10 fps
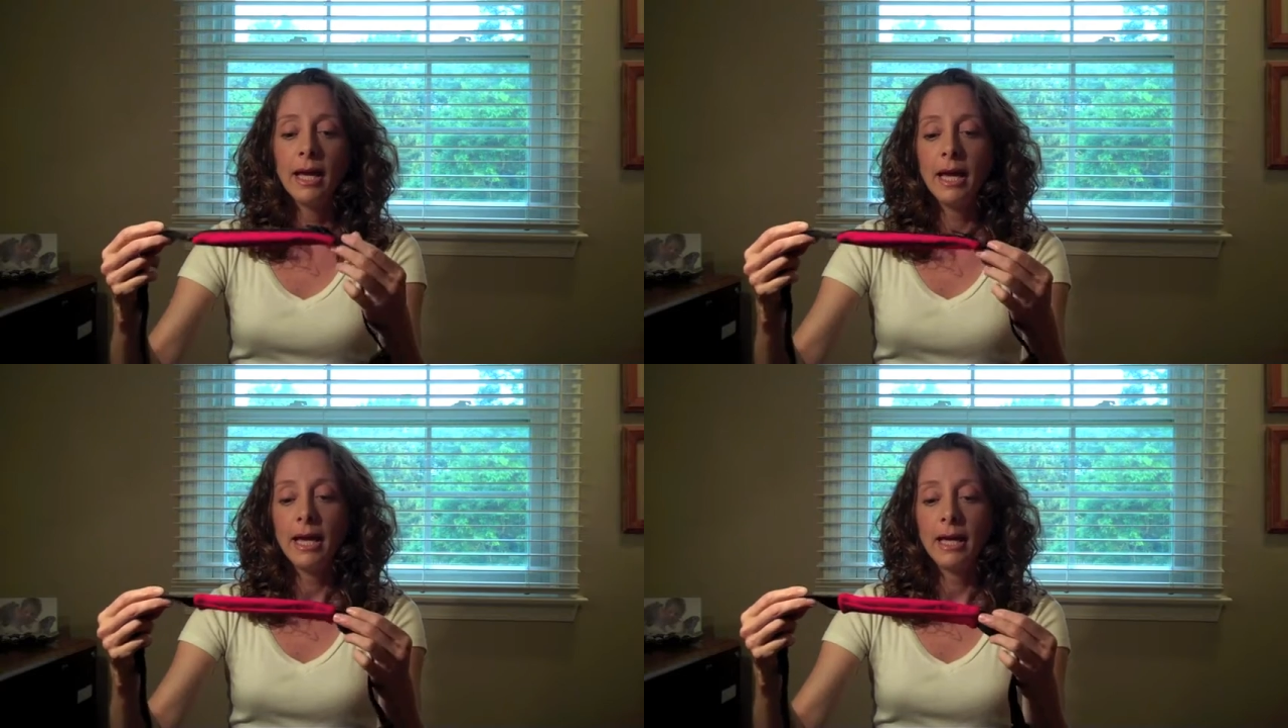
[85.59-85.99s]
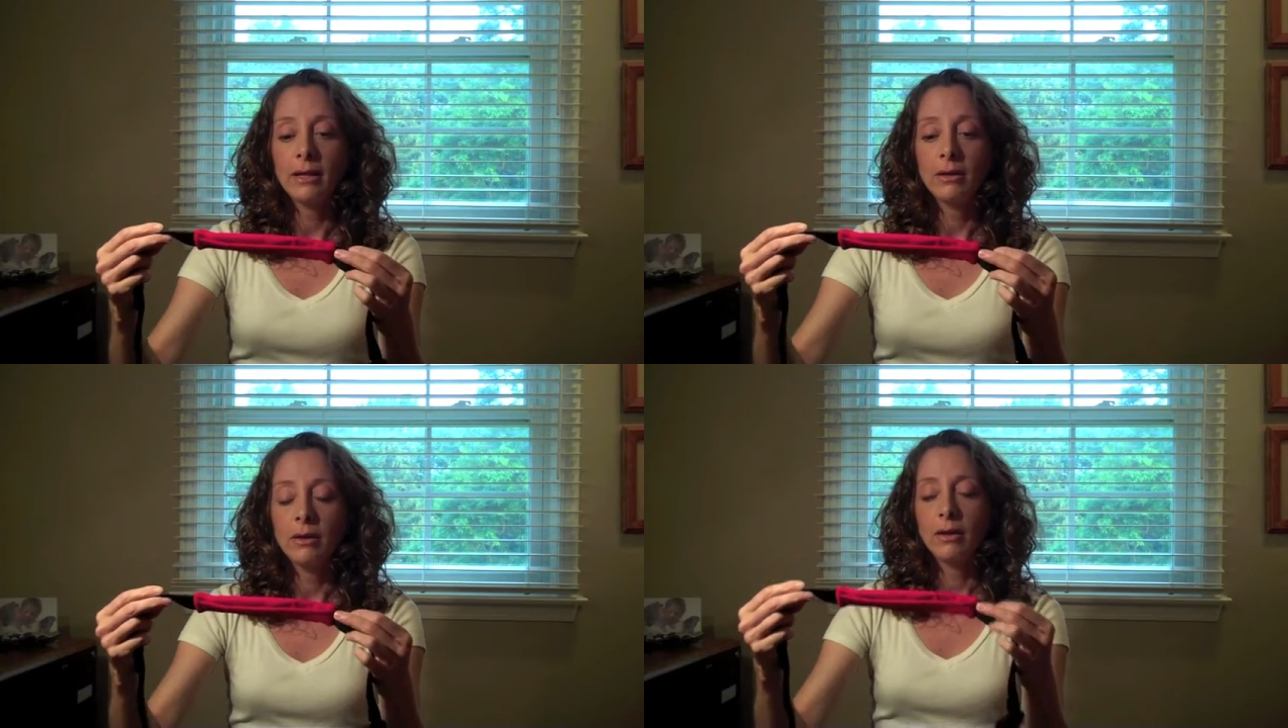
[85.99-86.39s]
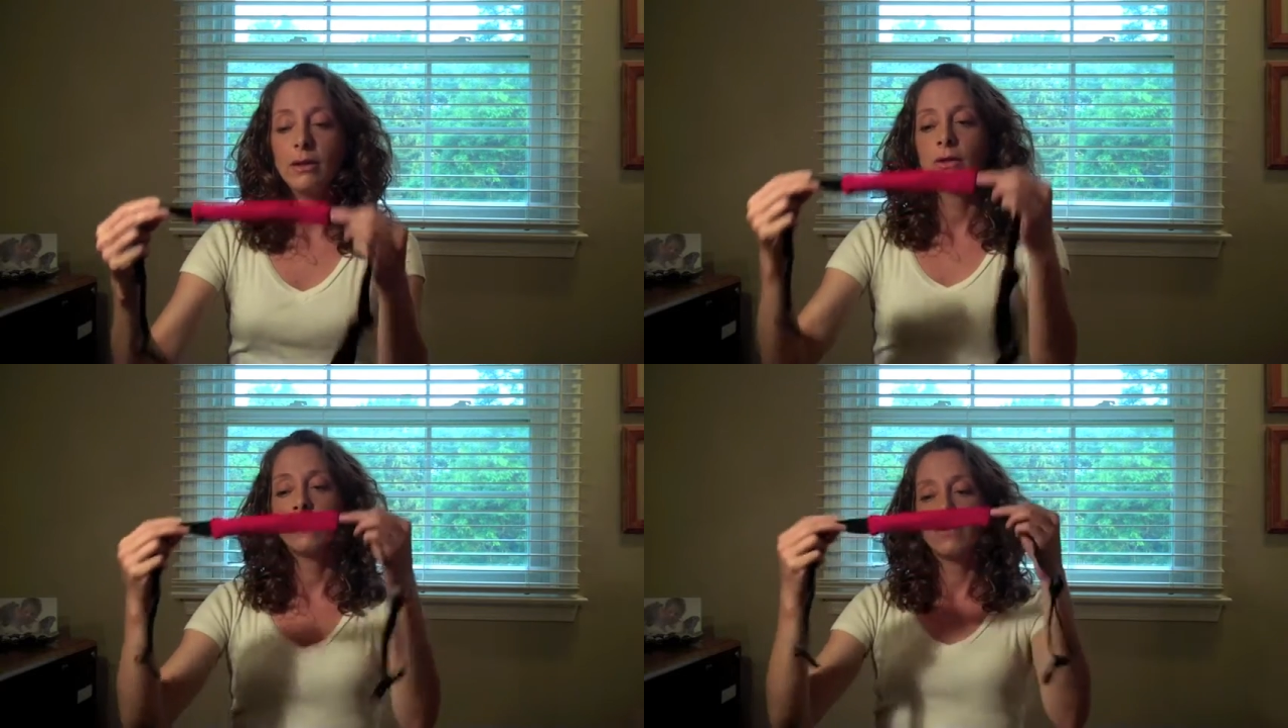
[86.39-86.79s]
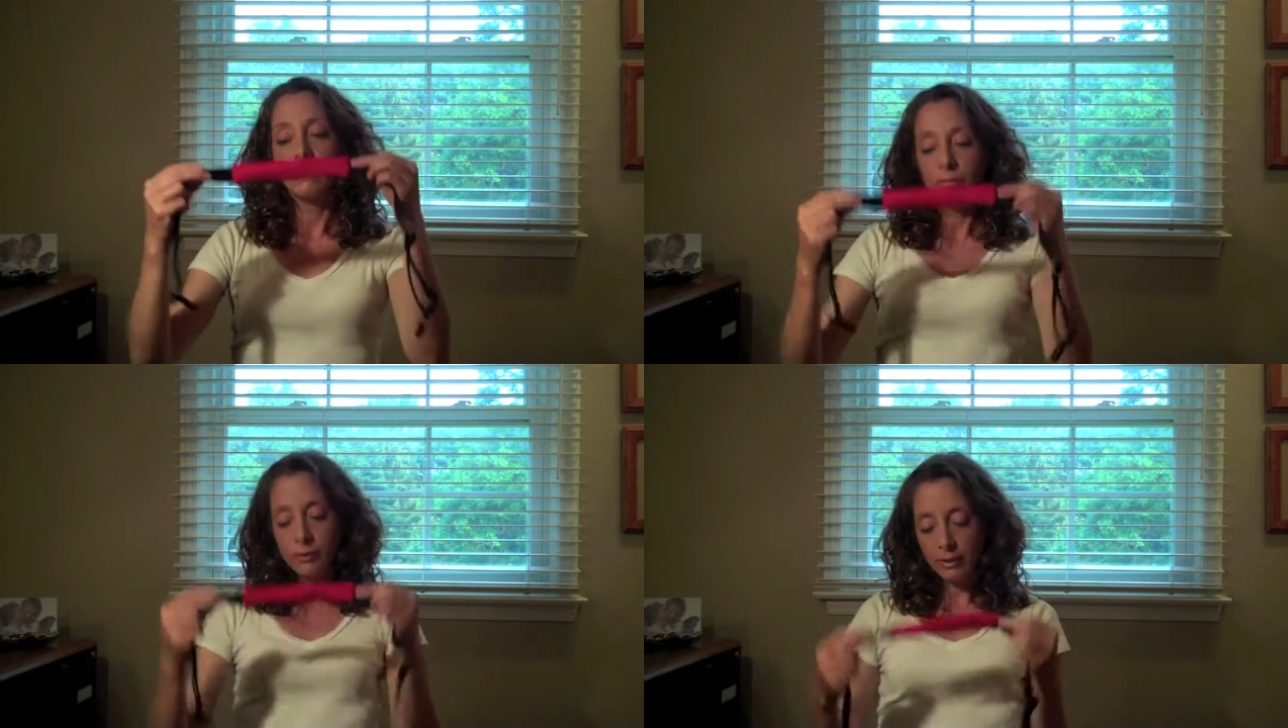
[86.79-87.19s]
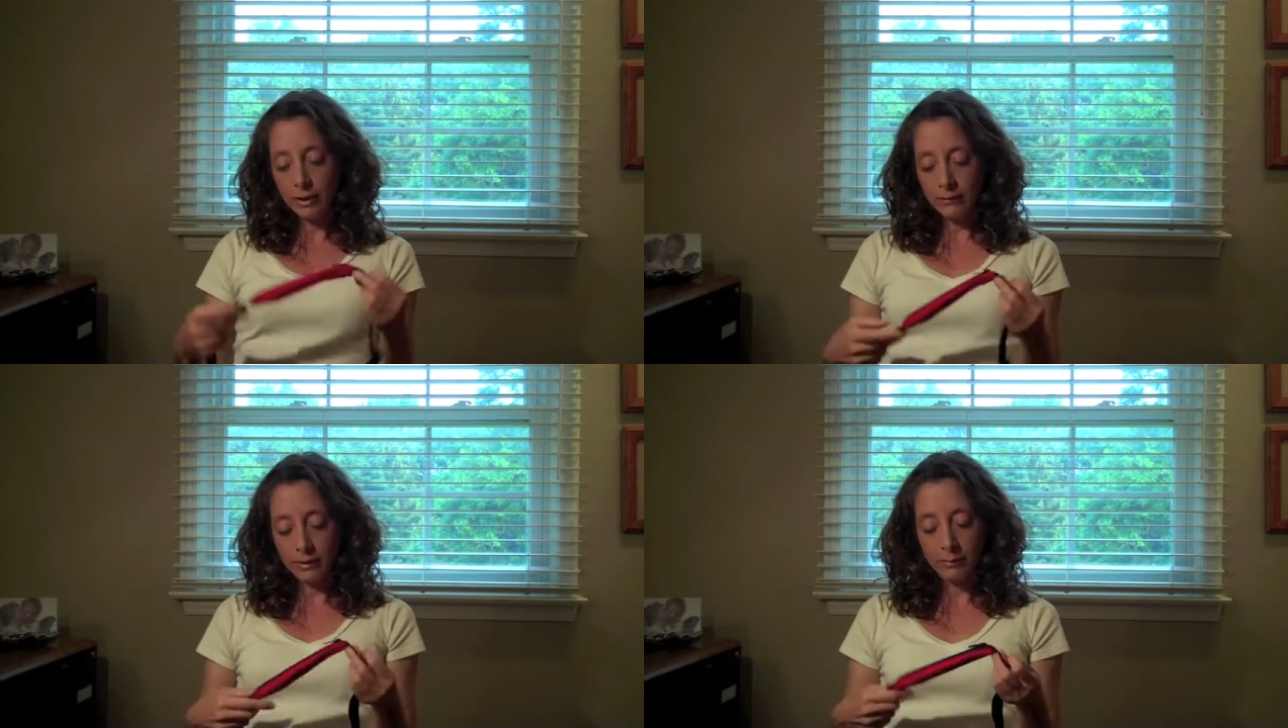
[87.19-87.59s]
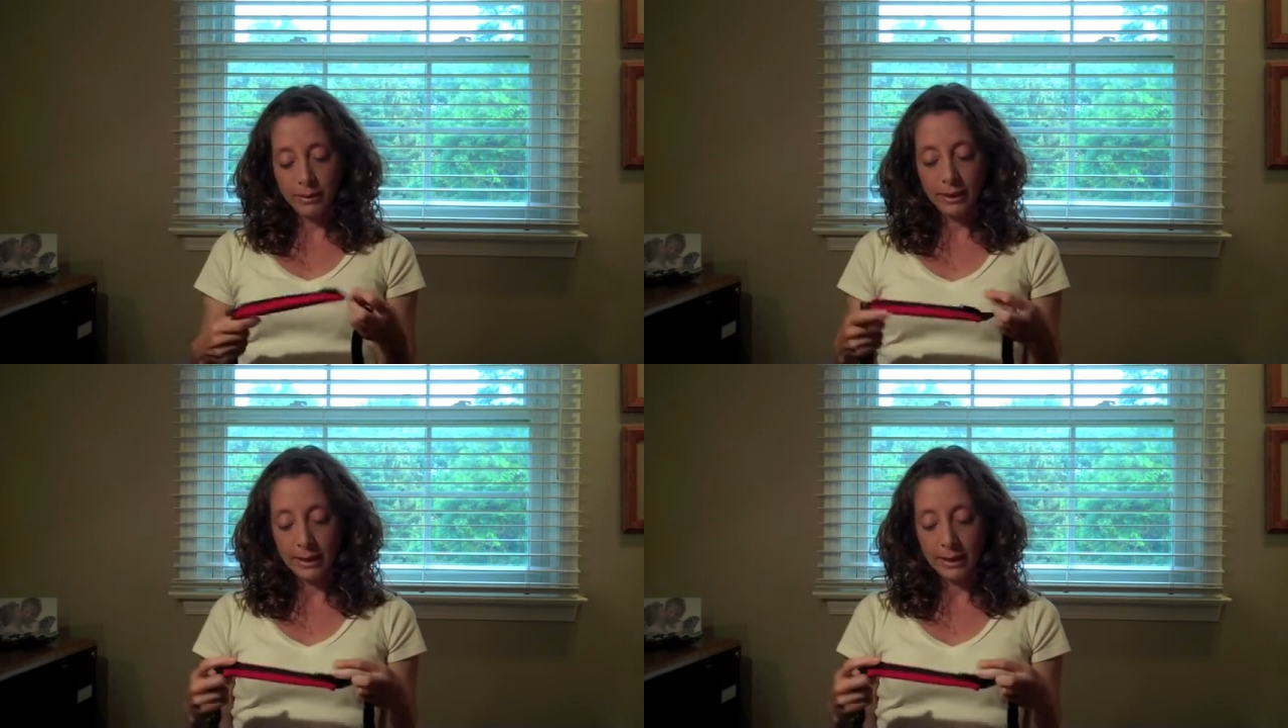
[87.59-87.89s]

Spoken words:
And there's a few things I really